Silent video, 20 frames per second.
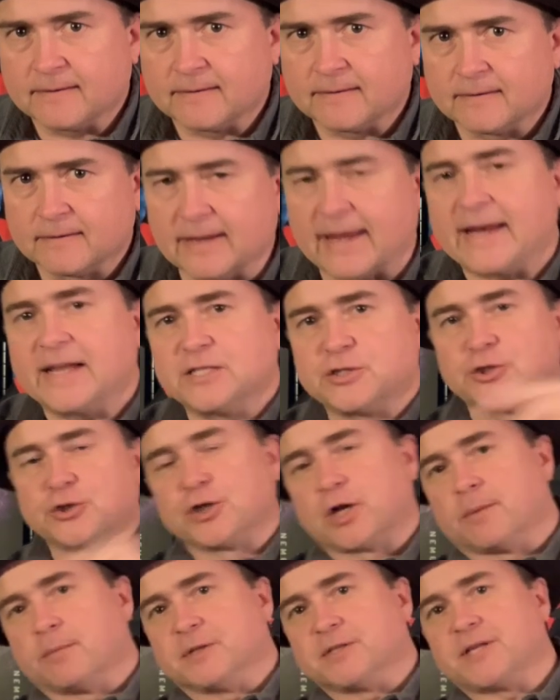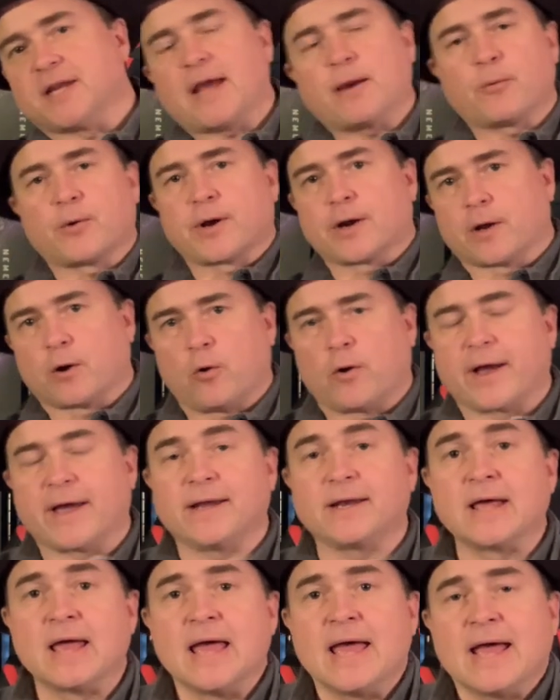Ladies and gentlemen, today we're going to go
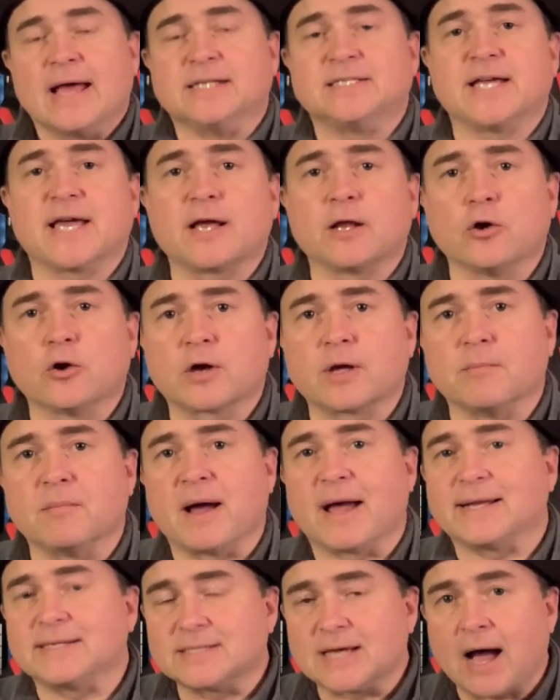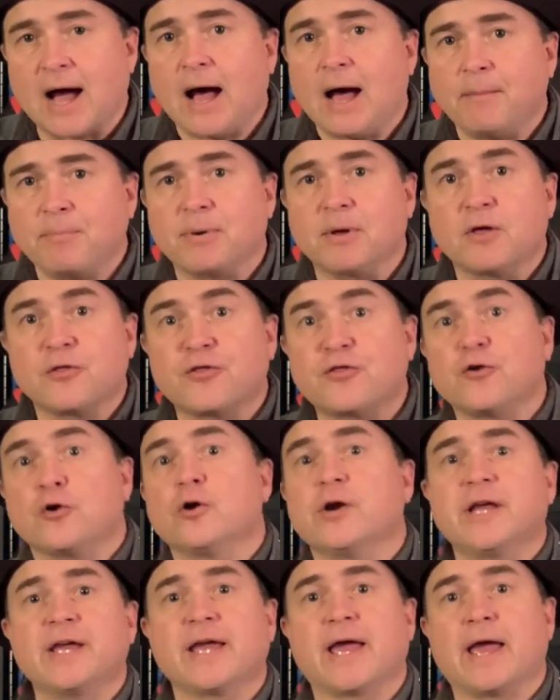ahead and take a look at my top
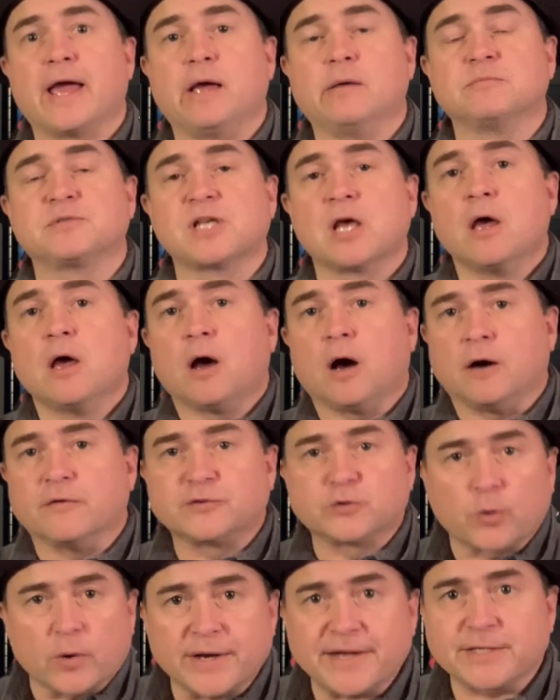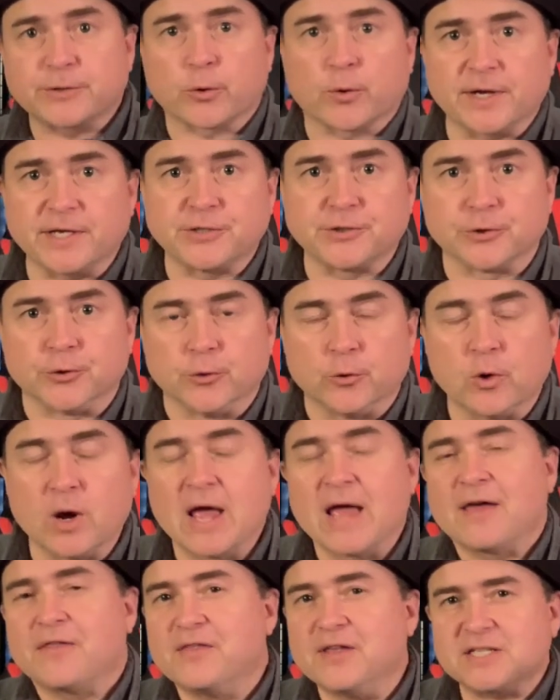30 games of 2022.
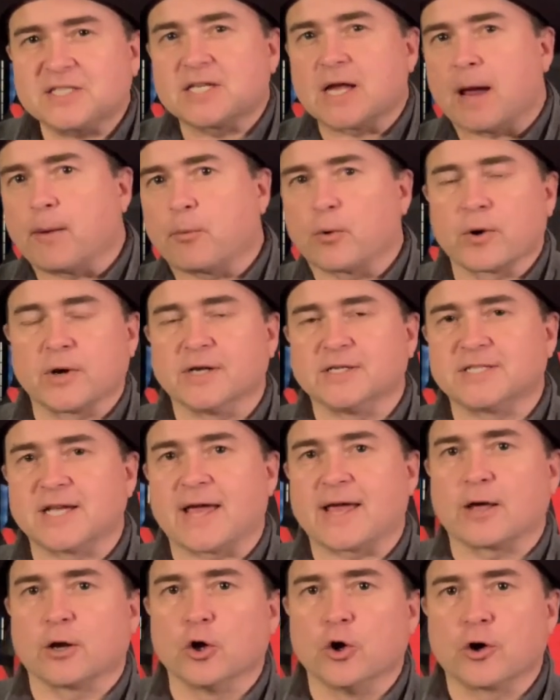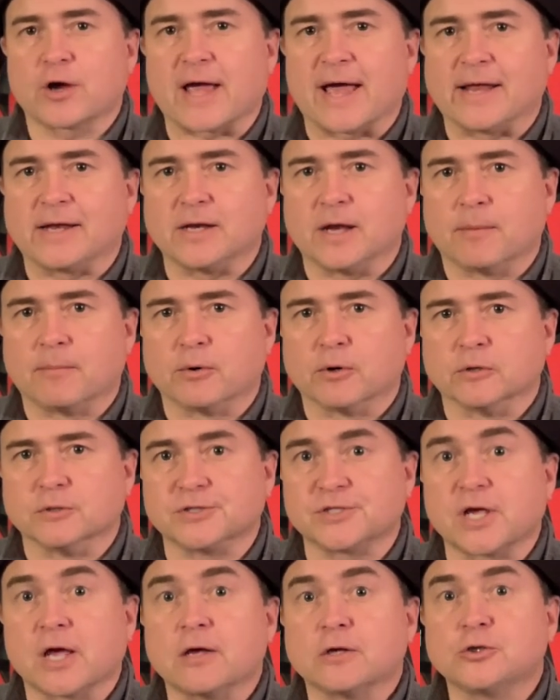This time we're going to take a look at
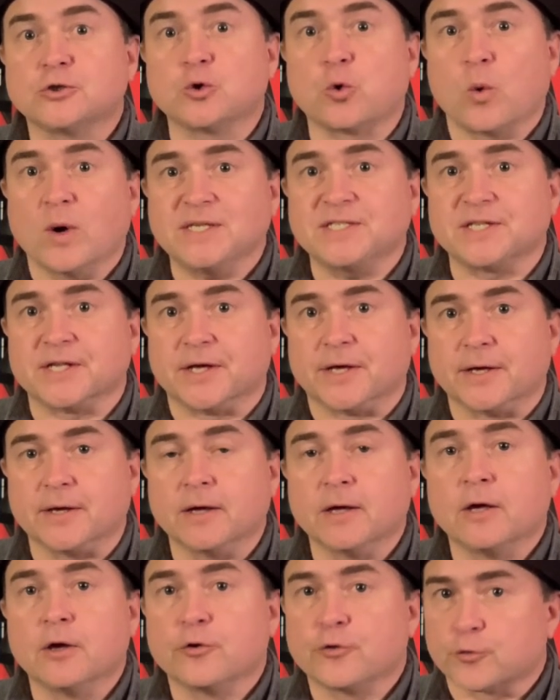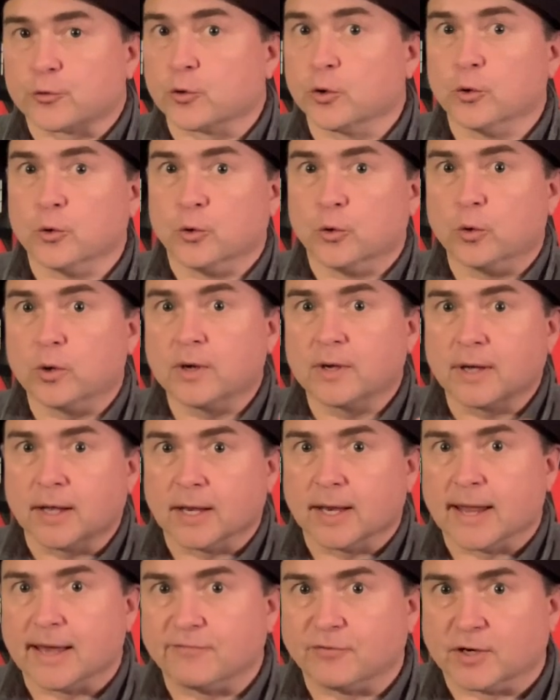numbers 20 through
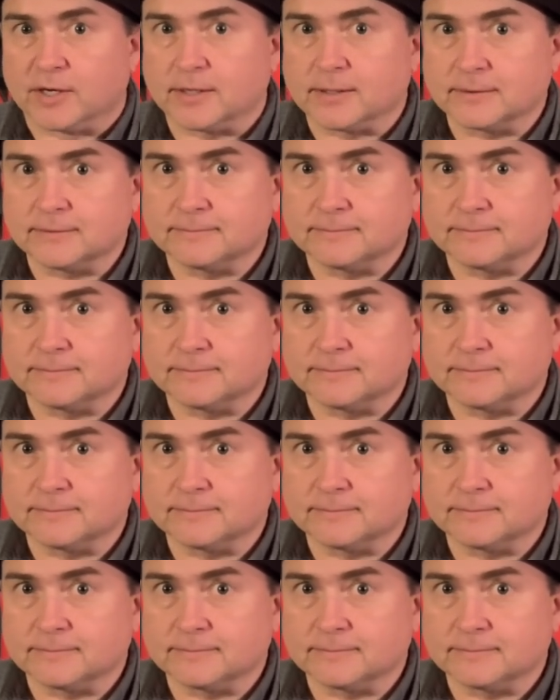11.